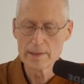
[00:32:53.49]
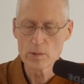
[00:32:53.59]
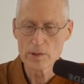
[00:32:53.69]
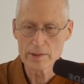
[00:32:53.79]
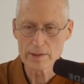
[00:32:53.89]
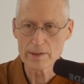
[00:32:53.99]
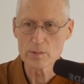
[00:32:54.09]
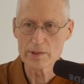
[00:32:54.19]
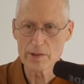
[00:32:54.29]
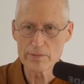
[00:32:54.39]
when the,
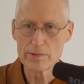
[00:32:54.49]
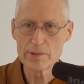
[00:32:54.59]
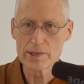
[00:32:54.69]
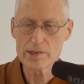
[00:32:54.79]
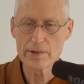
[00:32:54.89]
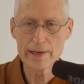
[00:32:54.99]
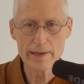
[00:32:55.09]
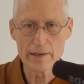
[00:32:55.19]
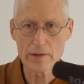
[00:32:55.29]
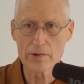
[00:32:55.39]
when the fruit is ready,
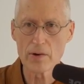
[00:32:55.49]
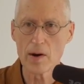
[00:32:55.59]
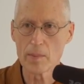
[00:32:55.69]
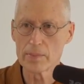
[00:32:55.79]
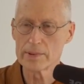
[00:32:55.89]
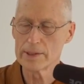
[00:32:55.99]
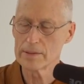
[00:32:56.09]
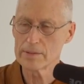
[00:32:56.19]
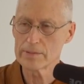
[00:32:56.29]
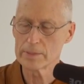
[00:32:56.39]
it'll drop, you
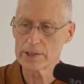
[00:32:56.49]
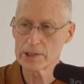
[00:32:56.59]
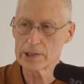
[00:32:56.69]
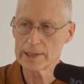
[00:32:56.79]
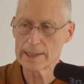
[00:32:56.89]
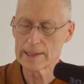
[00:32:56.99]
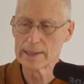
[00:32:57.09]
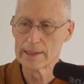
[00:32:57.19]
know, from the tree.